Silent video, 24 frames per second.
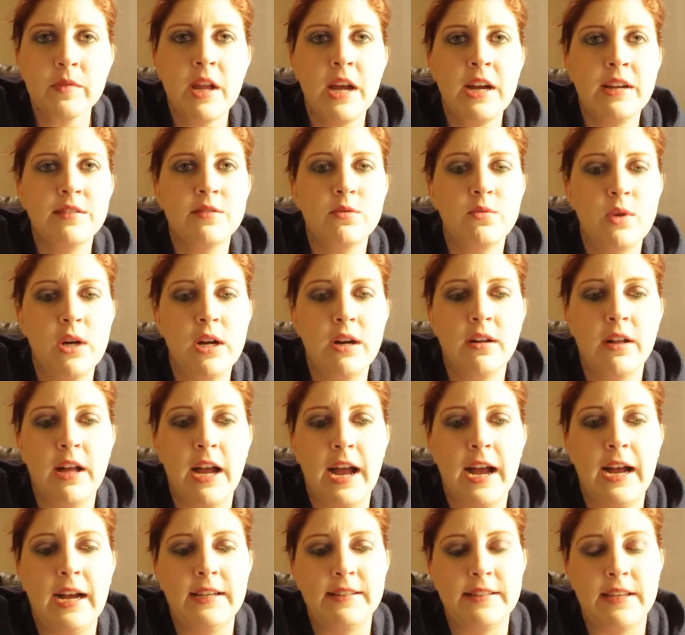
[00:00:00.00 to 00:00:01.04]
as well
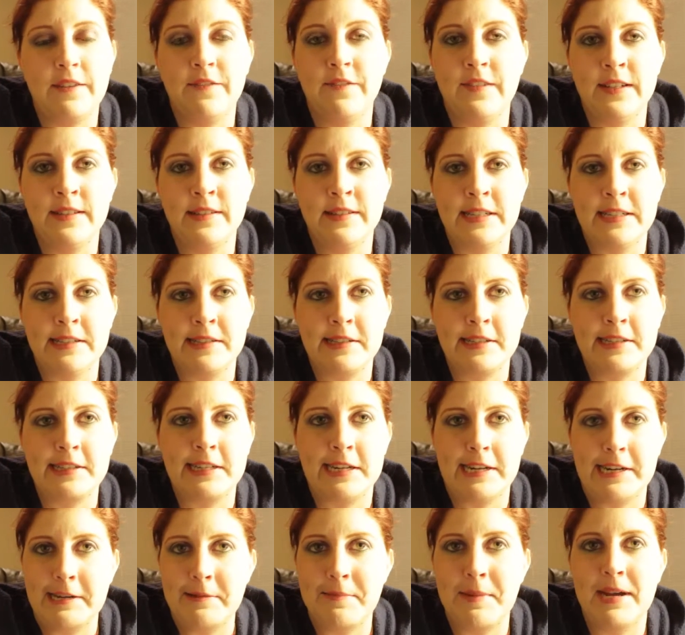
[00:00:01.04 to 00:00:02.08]
as a fantastic
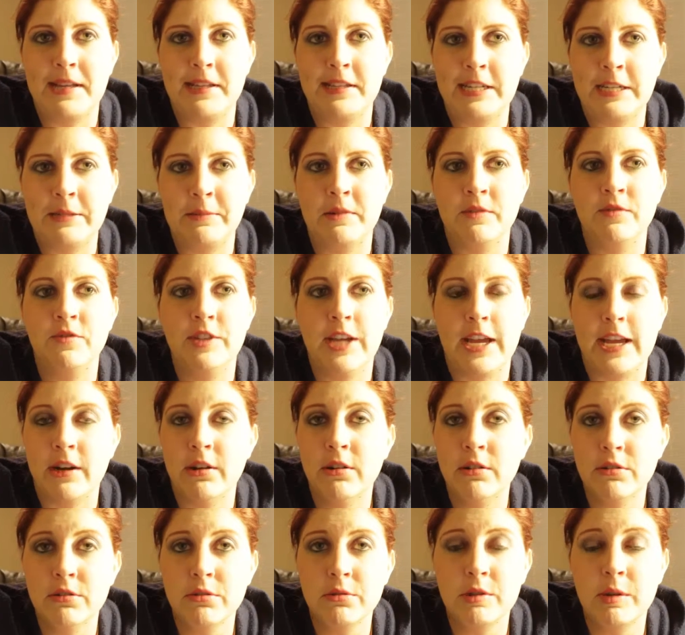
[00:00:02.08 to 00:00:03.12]
guy by the name of
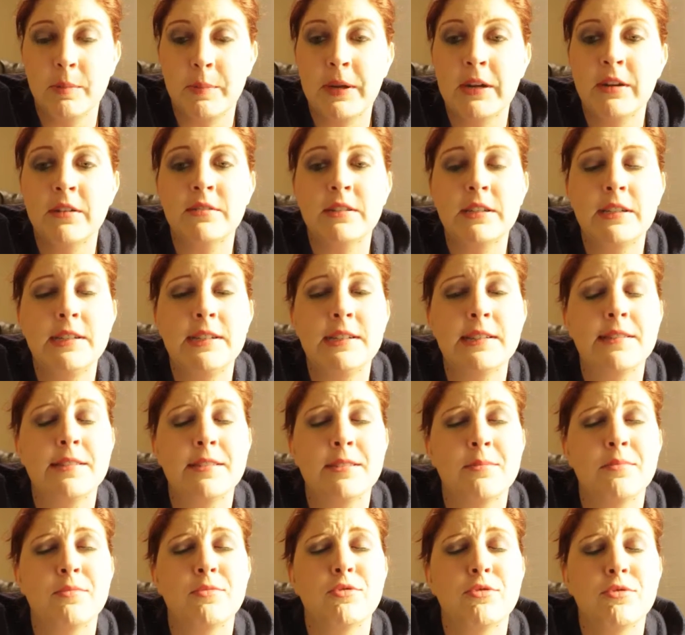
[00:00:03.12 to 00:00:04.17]
Dale, who apparently does
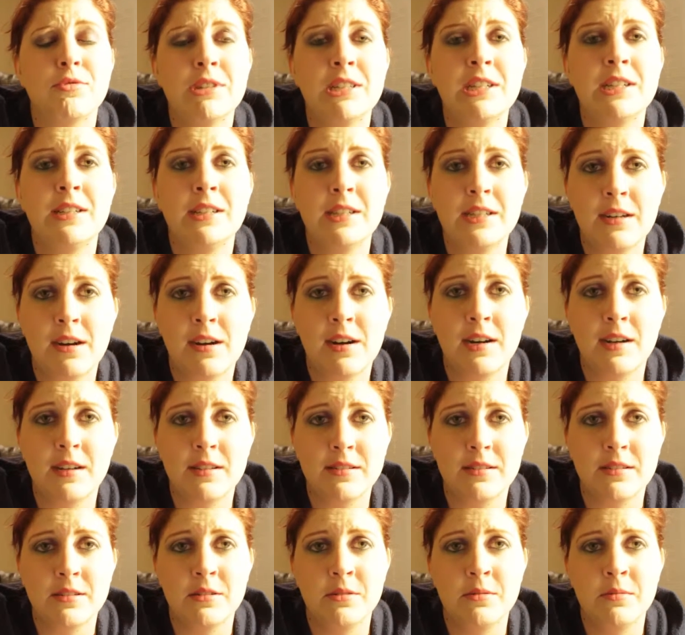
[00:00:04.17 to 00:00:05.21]
some really
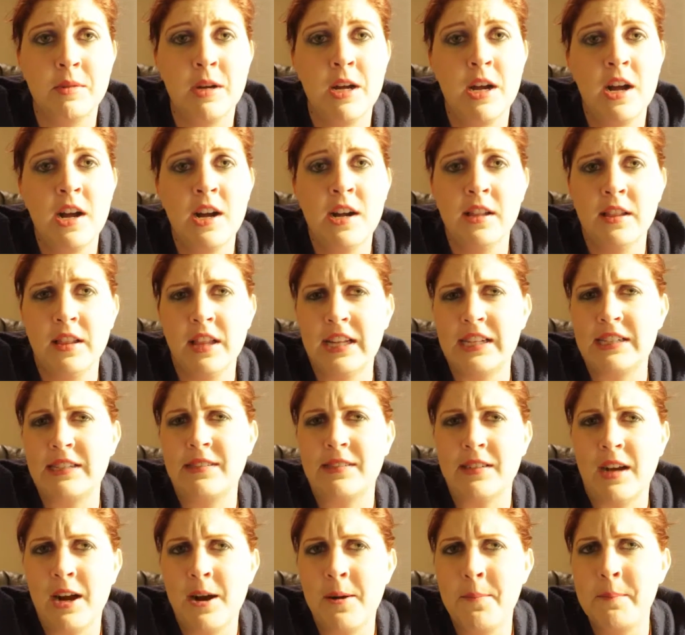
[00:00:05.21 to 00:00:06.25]
awesome, like,
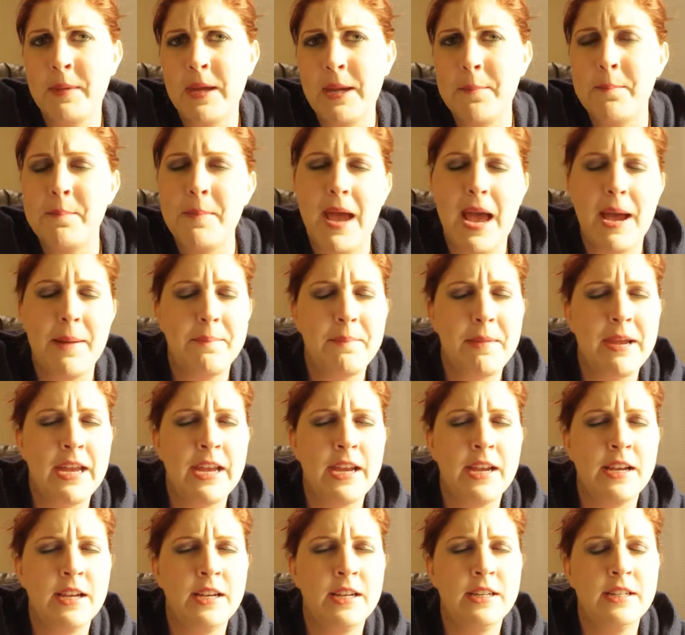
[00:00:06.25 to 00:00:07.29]
zombie
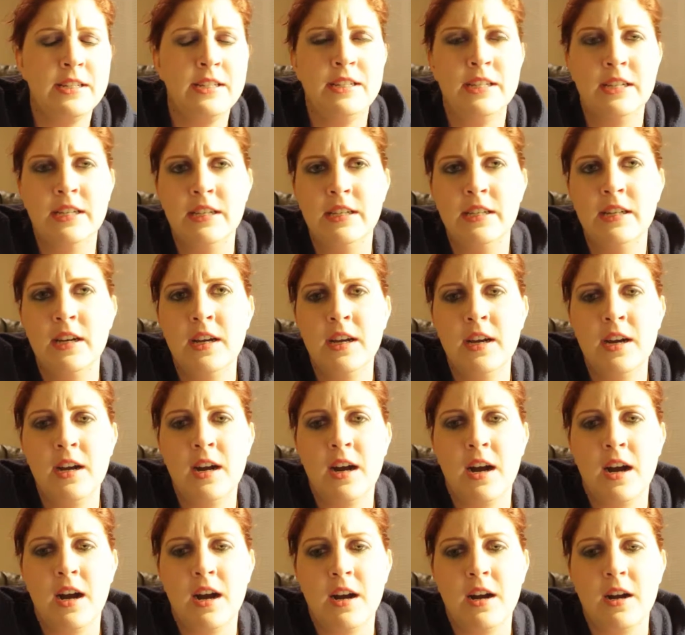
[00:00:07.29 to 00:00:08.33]
Batman and
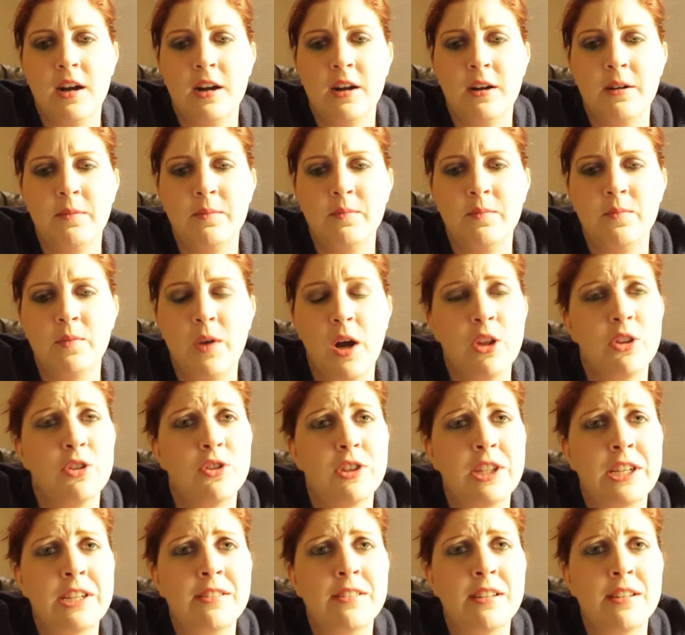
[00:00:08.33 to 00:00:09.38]
um, other
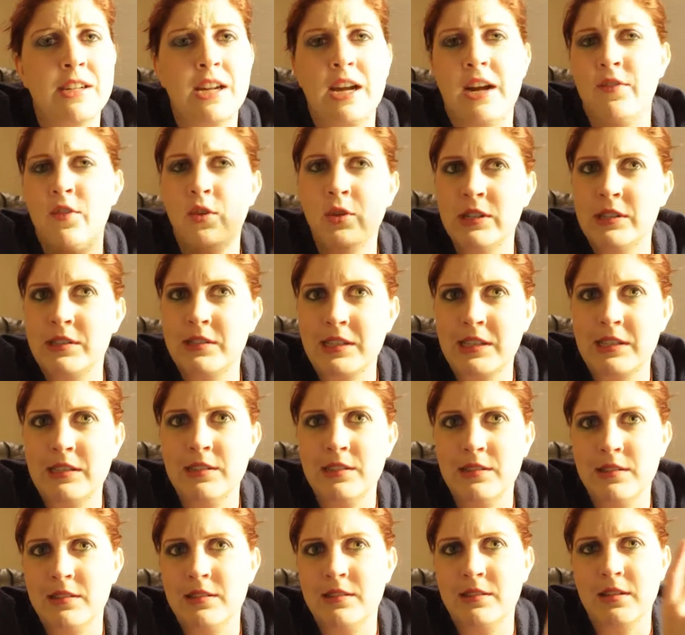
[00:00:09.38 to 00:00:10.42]
things like that. I've only seen
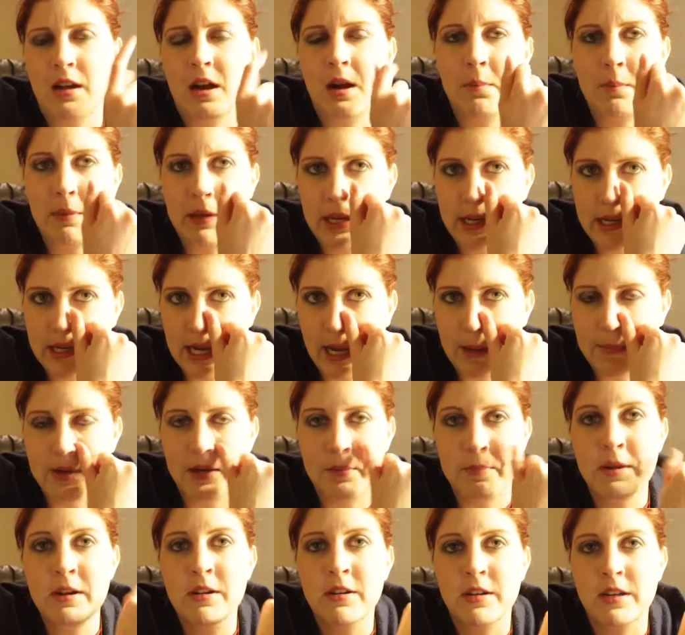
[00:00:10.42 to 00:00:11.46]
a zombie Captain
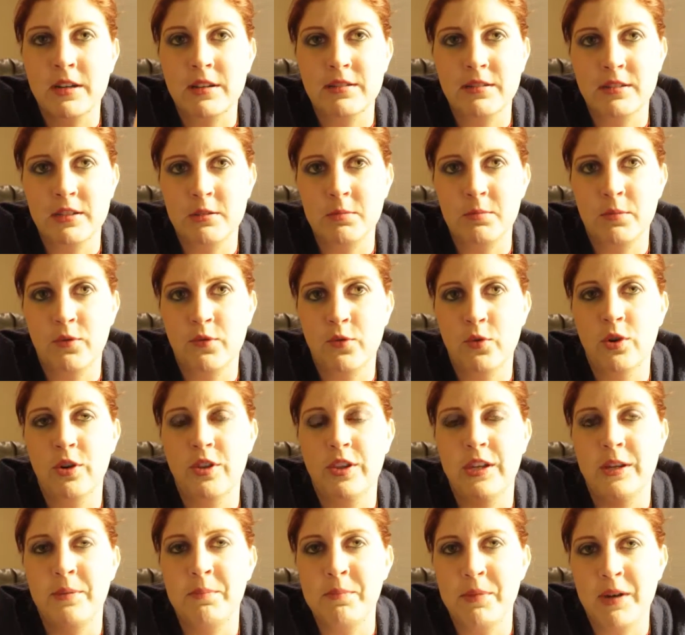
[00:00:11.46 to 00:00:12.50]
America since before
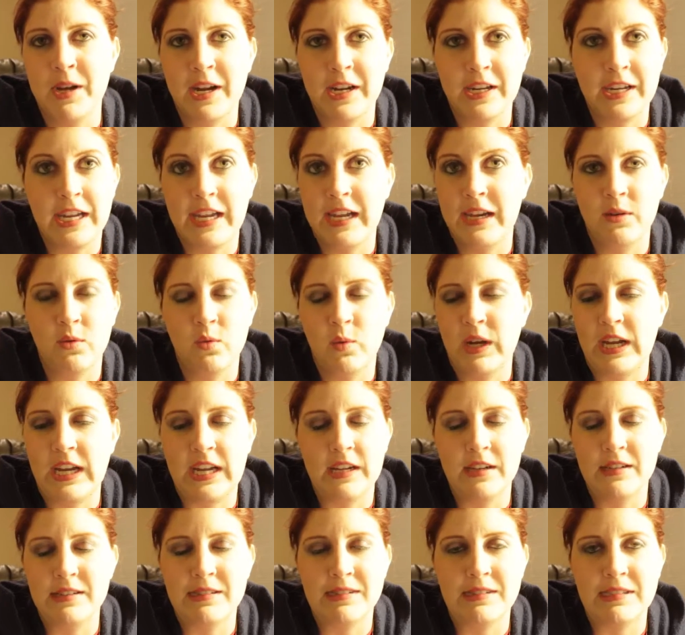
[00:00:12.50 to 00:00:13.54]
then, but I can't
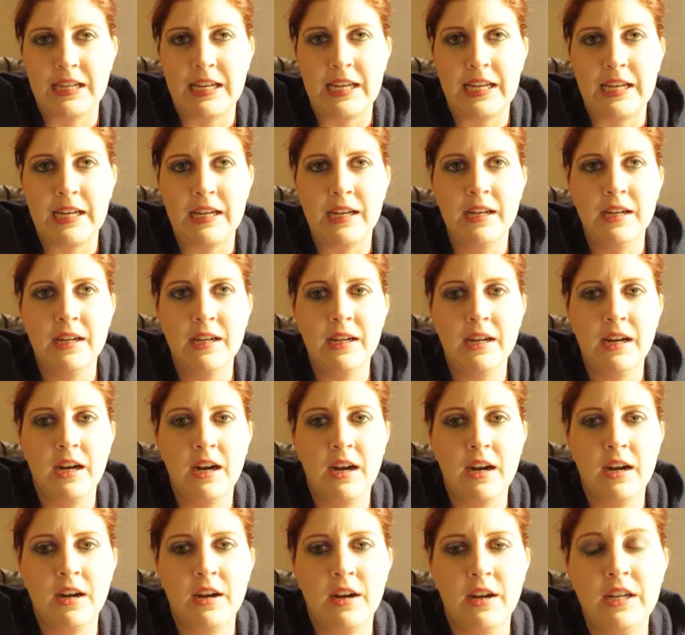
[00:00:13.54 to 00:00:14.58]
wait to see
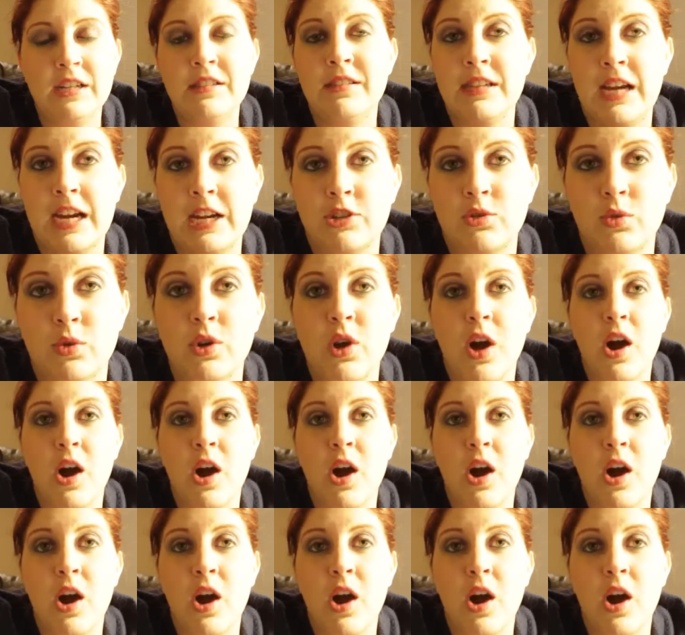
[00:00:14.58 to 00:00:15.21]
uh, his actual